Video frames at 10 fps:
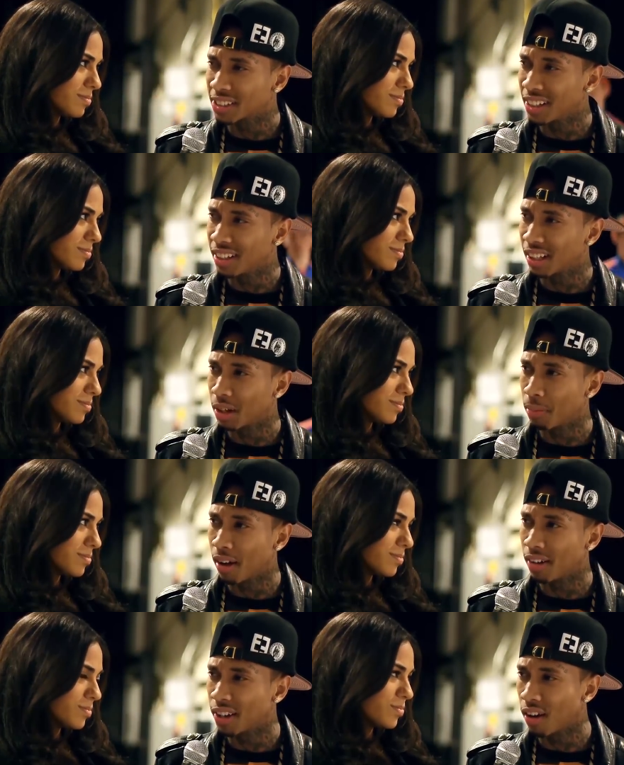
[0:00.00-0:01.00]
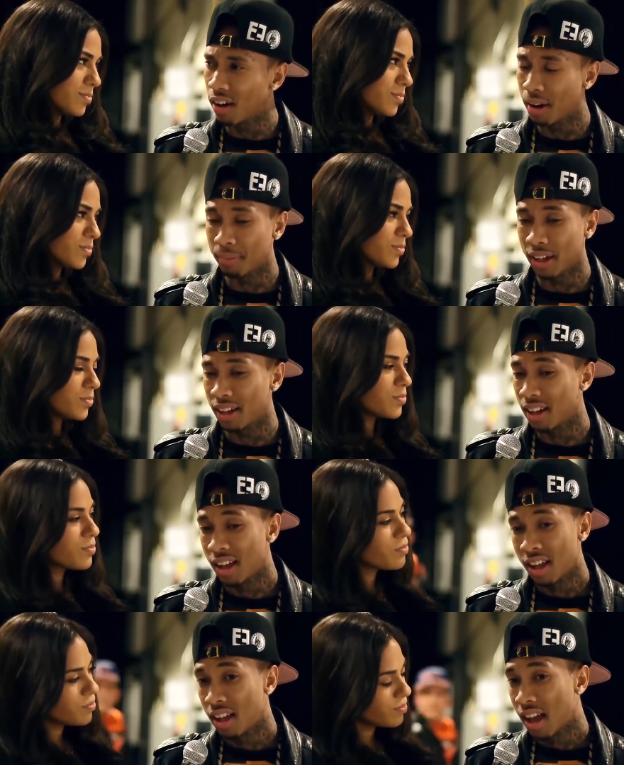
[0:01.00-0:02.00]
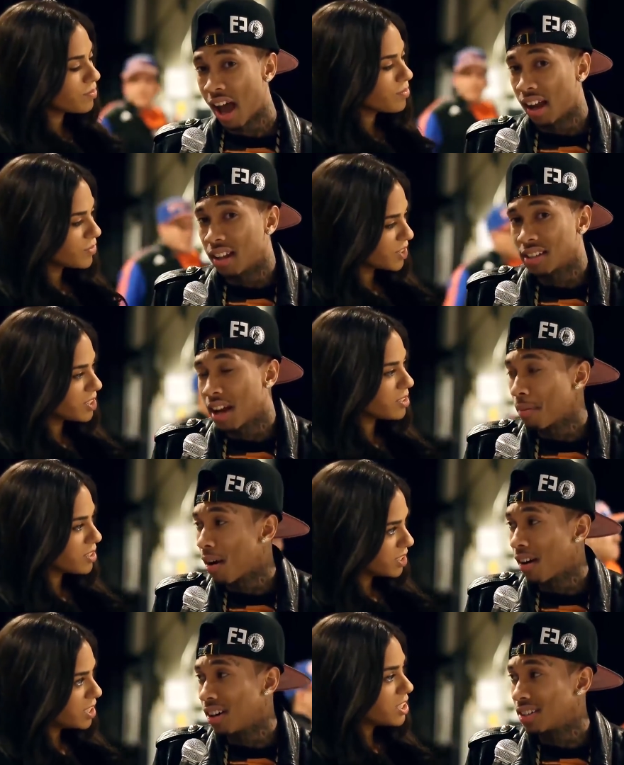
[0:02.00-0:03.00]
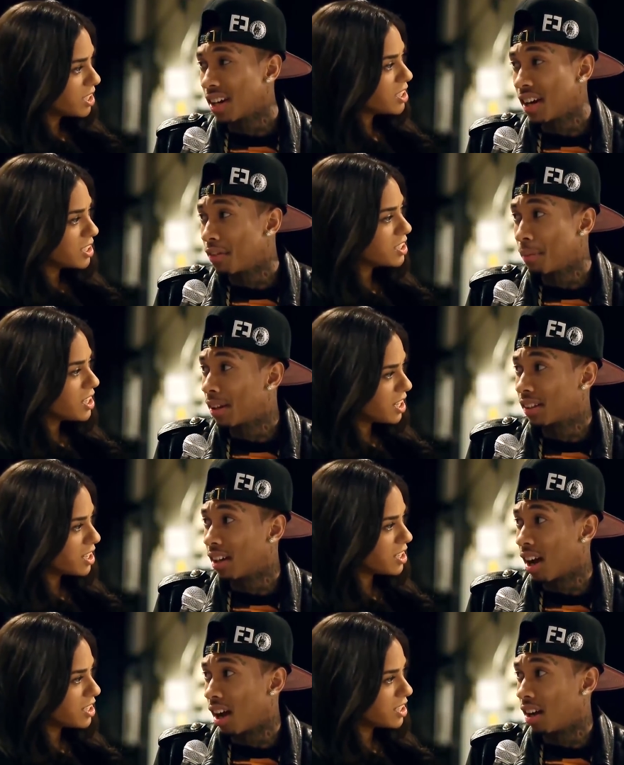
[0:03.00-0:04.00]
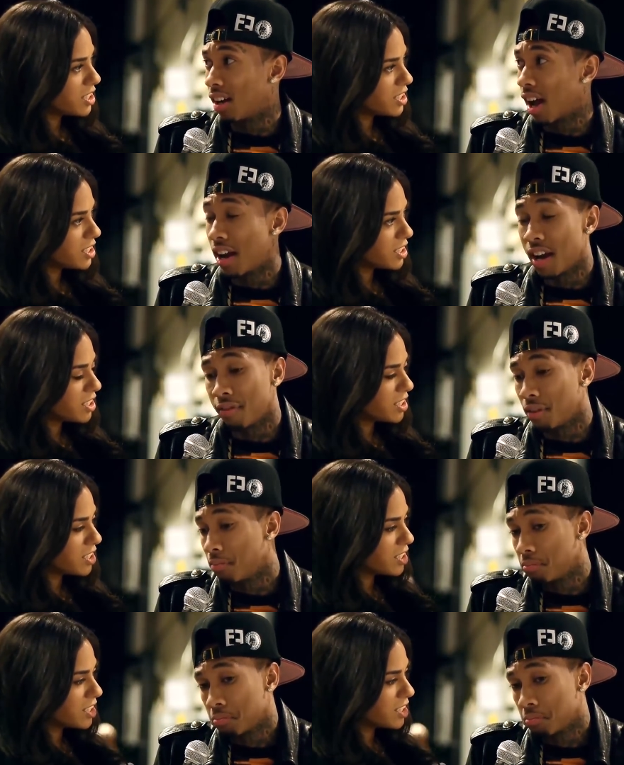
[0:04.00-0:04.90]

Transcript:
Speaker 1: say anything about your art? I'm like, it's not my artist. I never met the guy. I've never